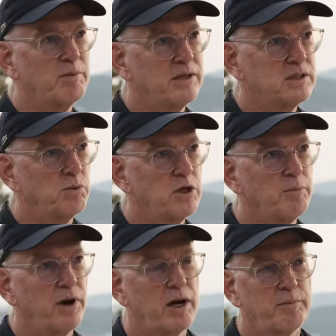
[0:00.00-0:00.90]
about it, when you're
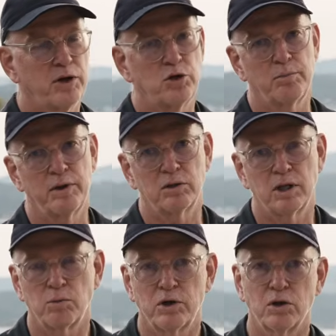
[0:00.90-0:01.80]
buying a brand new
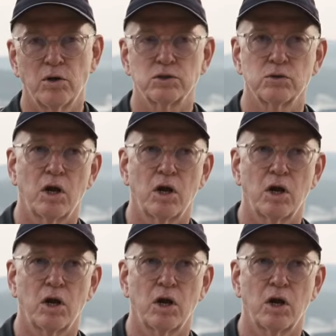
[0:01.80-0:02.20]
building, when you're going to an